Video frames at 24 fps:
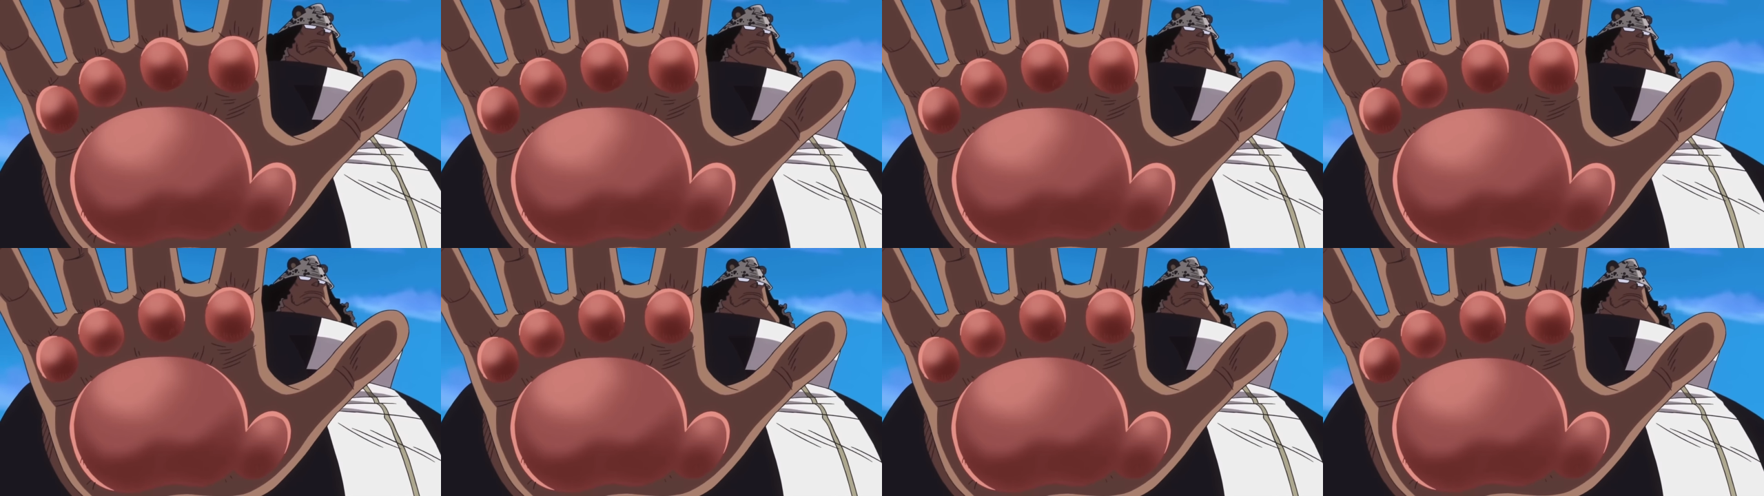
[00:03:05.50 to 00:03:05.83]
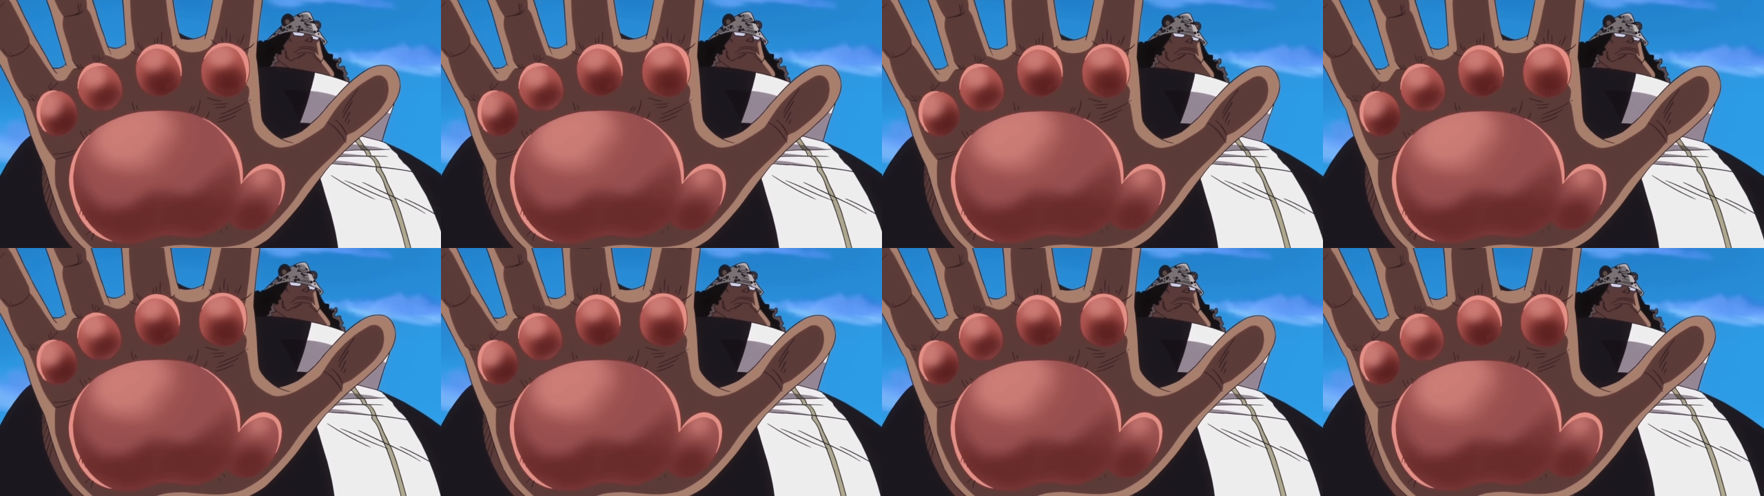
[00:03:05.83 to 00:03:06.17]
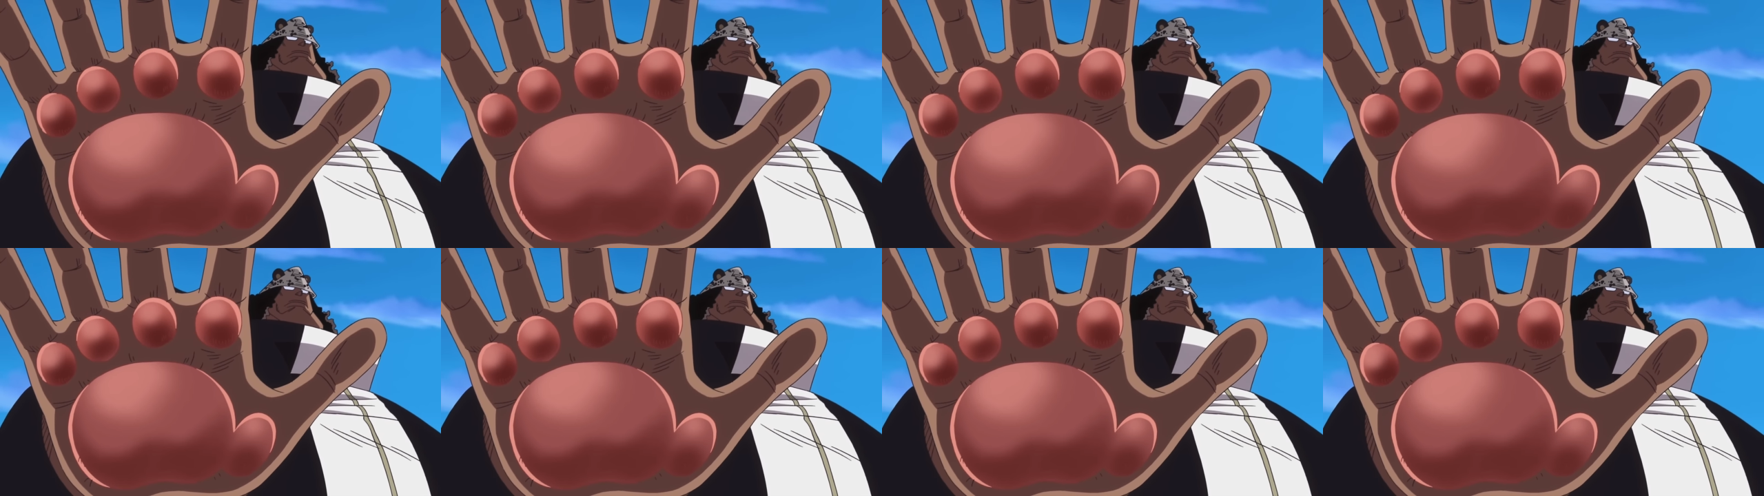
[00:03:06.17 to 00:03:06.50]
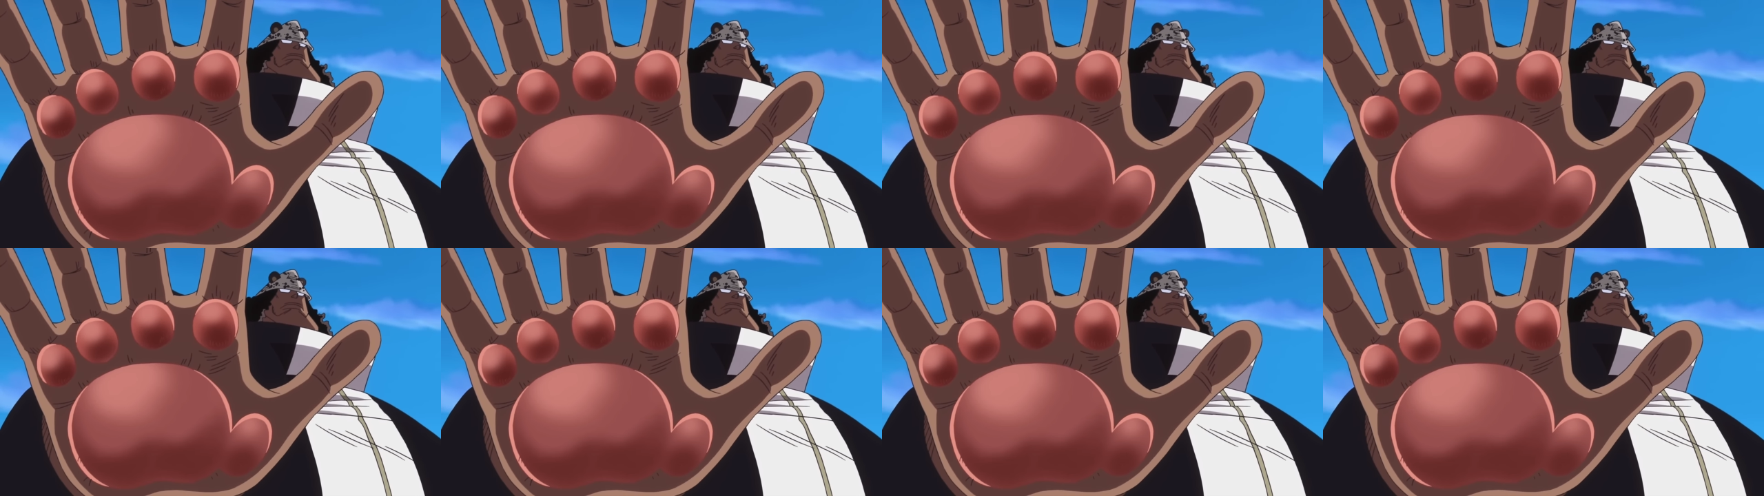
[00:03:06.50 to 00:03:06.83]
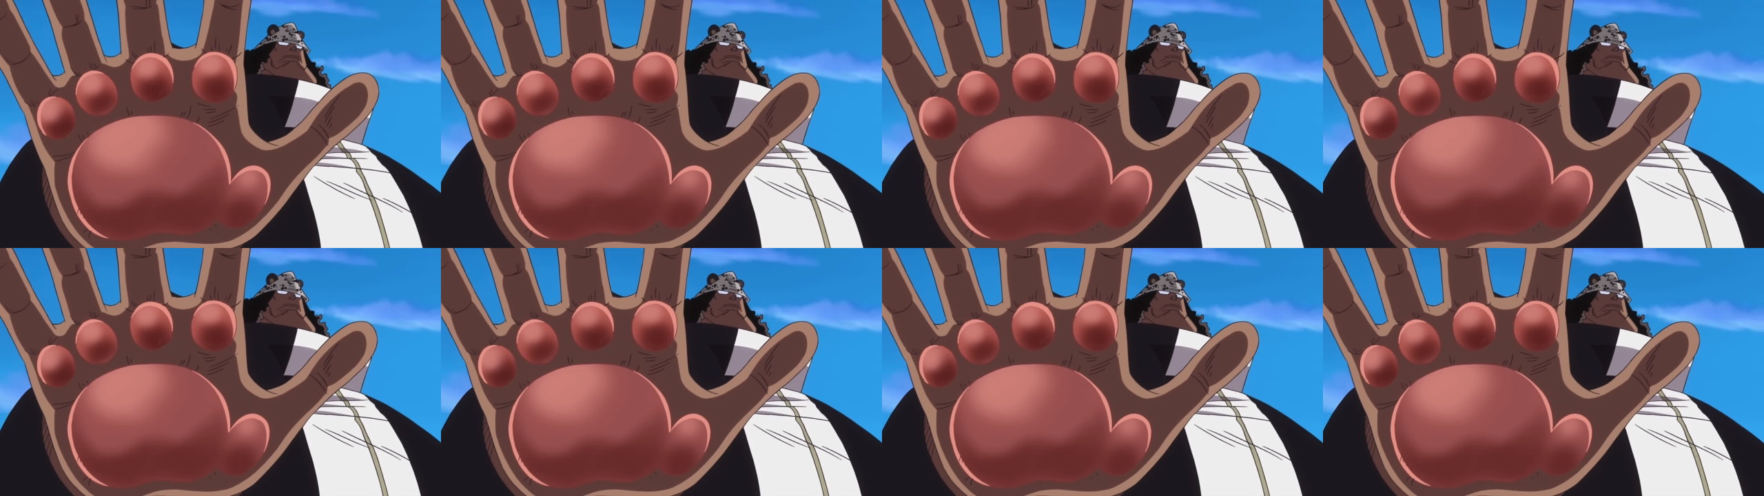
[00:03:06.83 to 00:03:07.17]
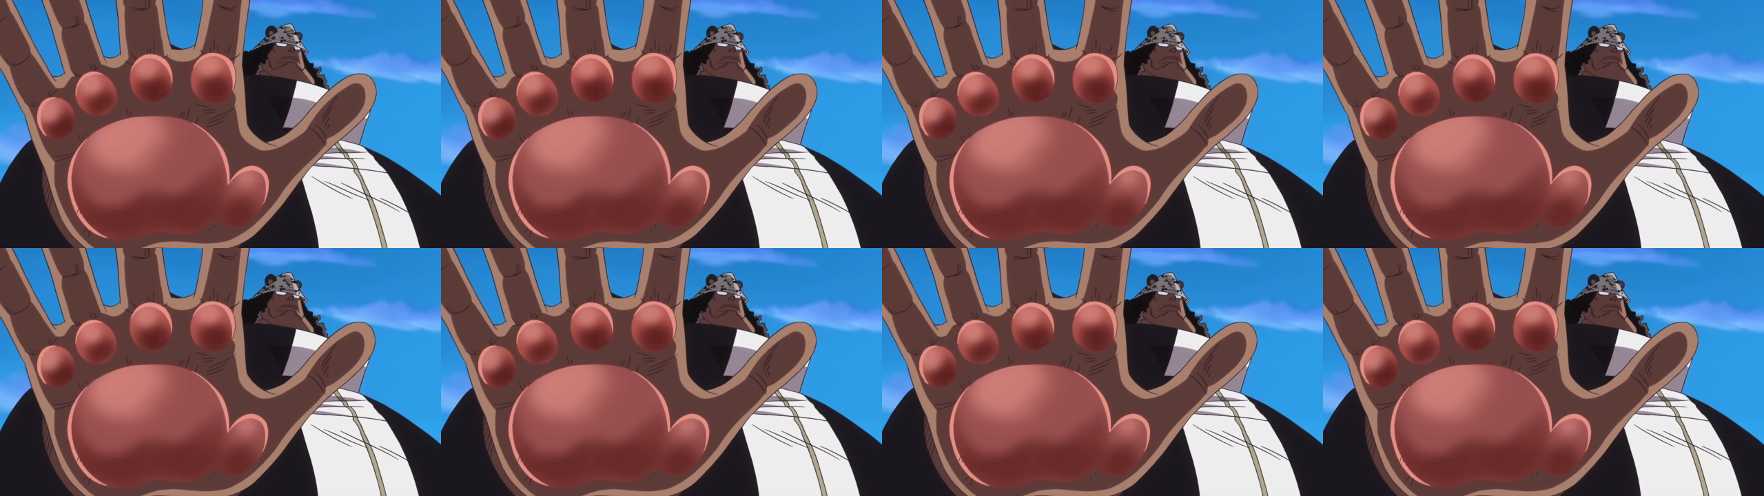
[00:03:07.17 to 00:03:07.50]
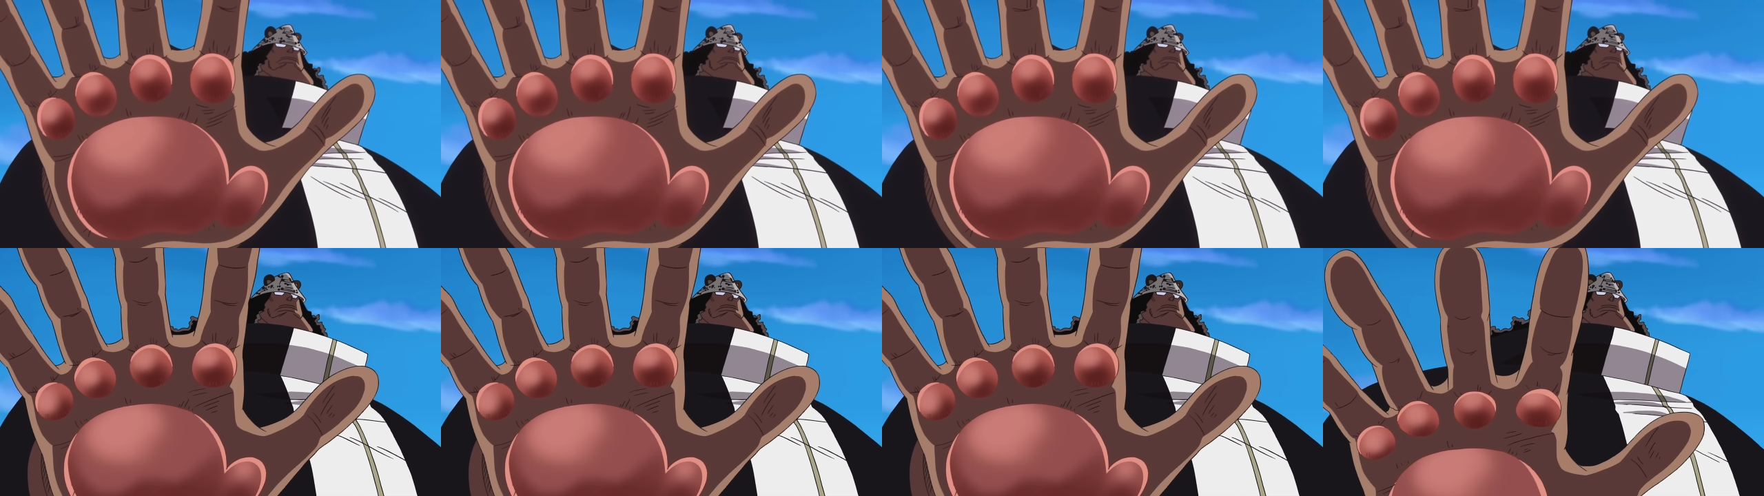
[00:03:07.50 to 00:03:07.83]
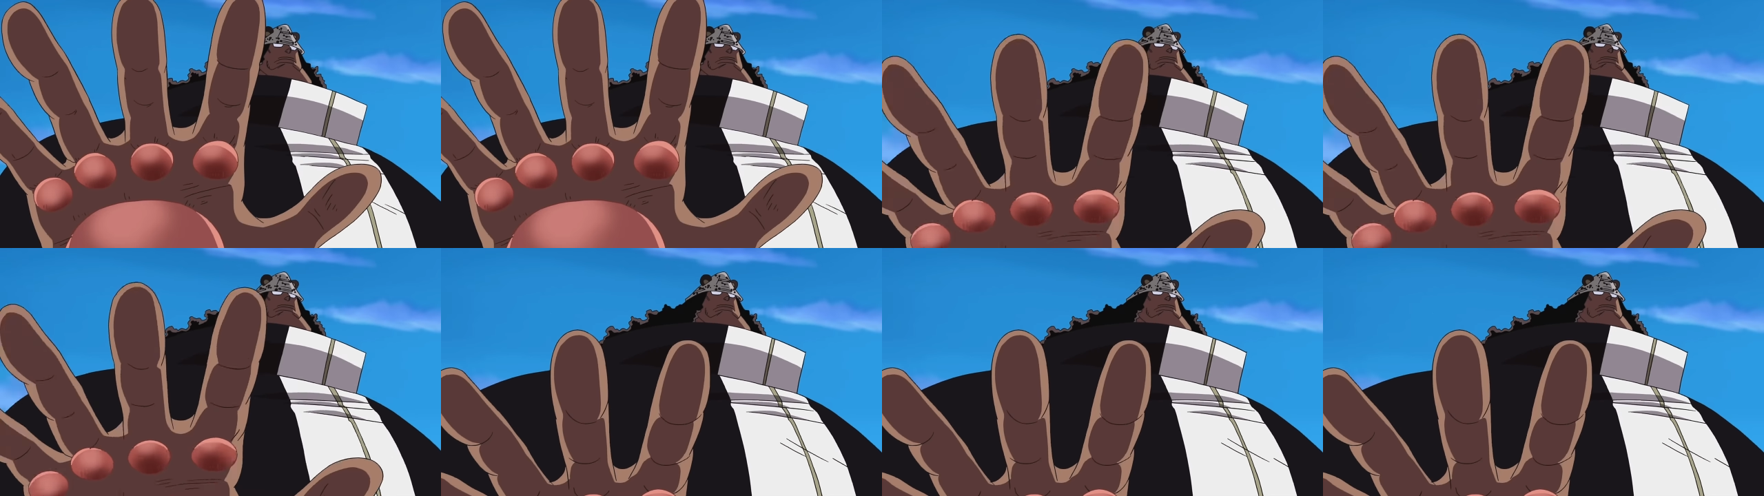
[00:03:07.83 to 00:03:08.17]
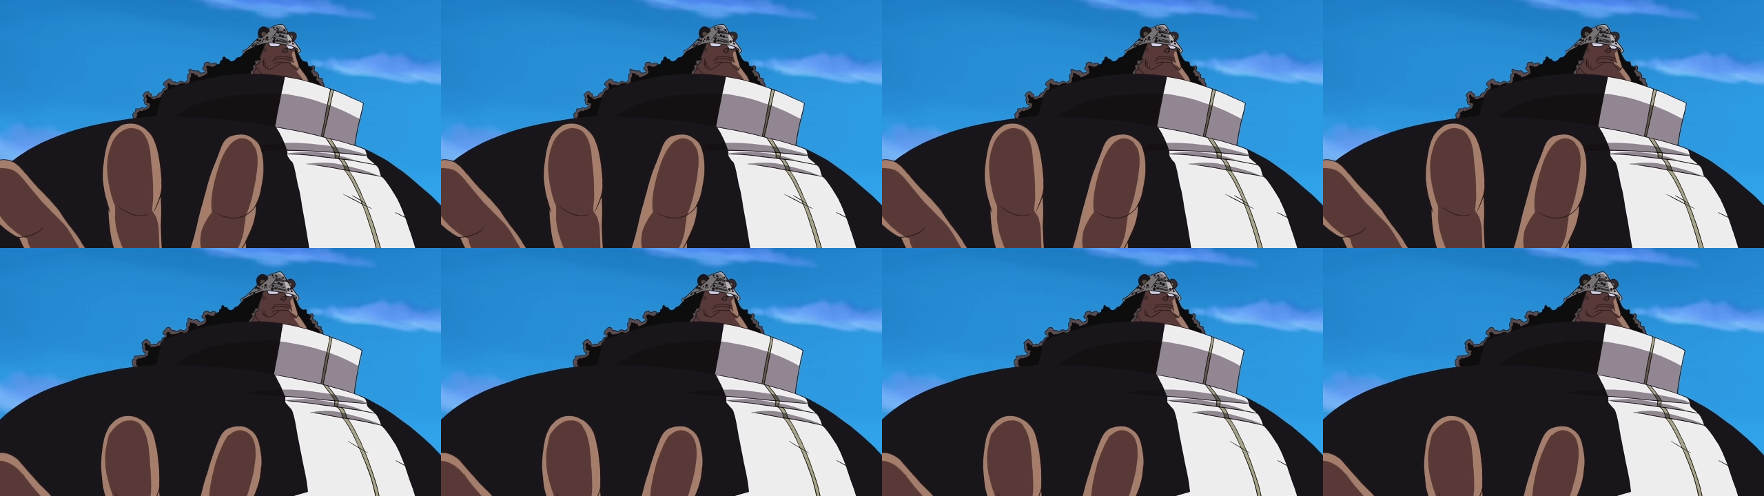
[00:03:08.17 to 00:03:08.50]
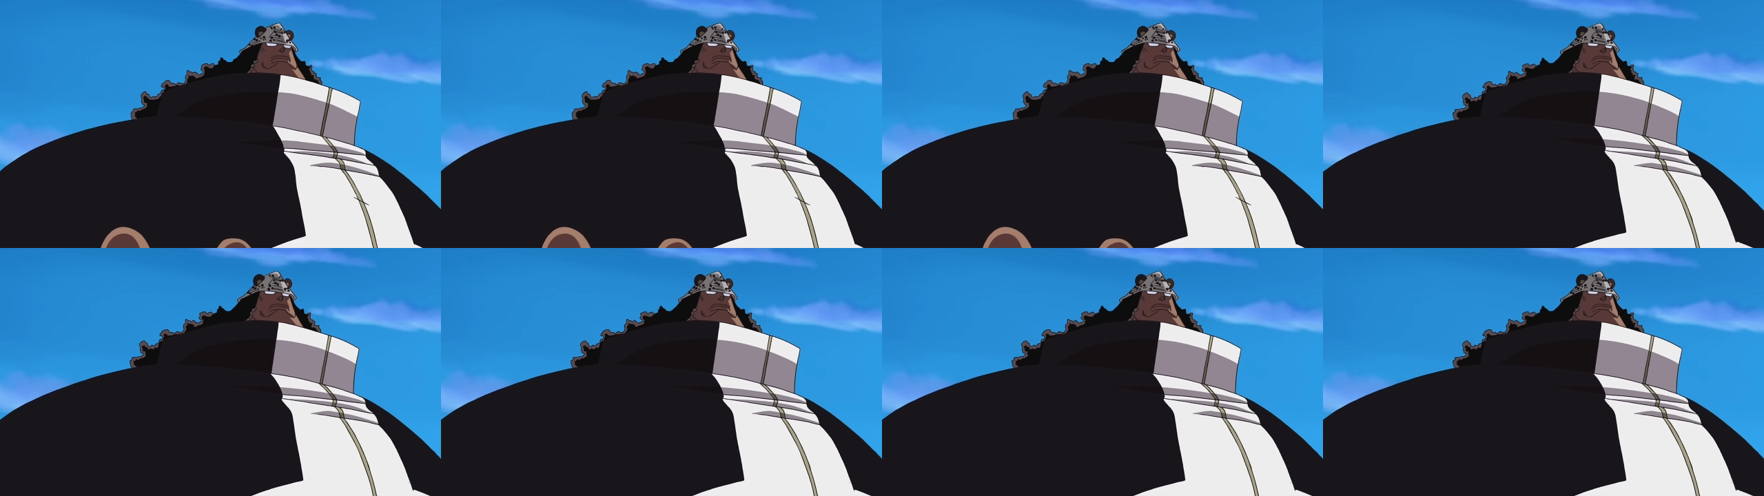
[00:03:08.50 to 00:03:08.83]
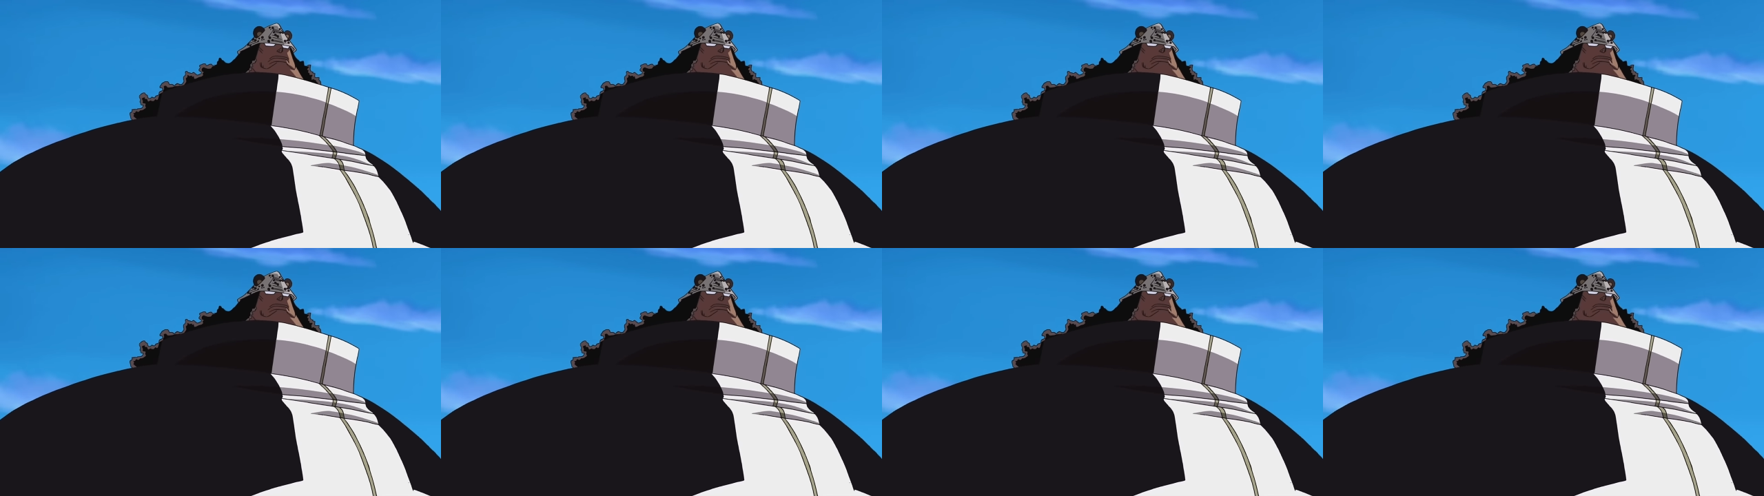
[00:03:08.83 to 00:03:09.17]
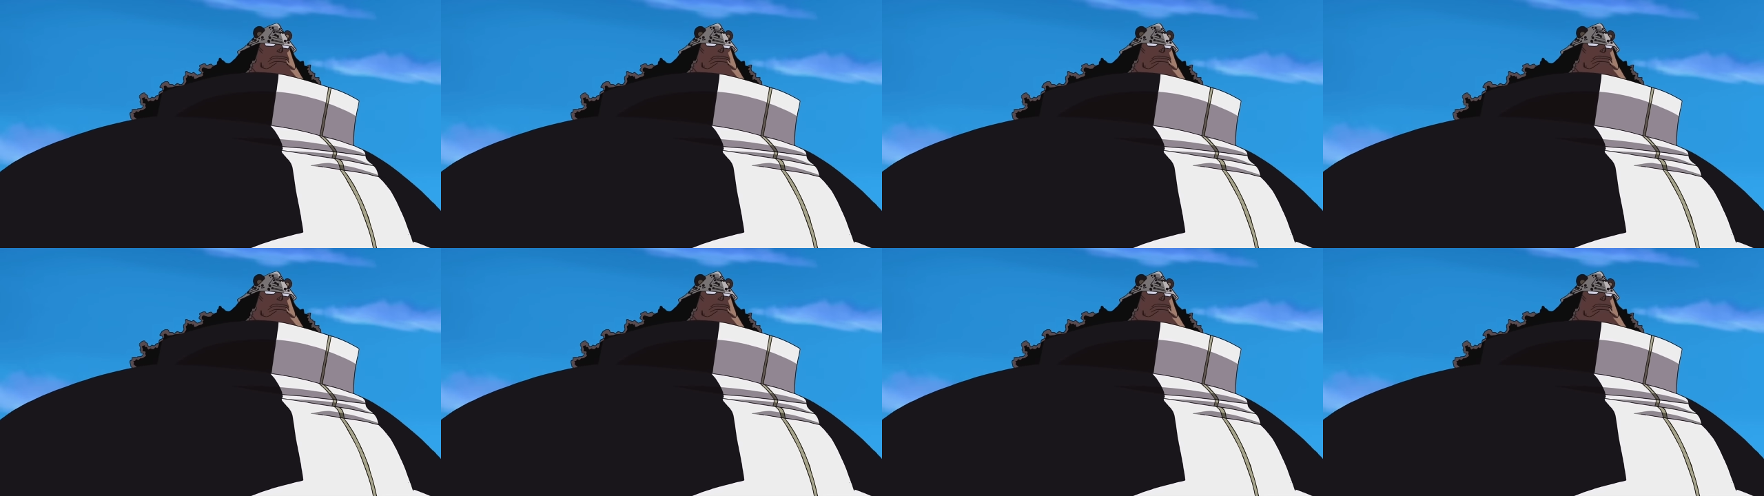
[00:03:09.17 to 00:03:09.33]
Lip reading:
(no speaker visible)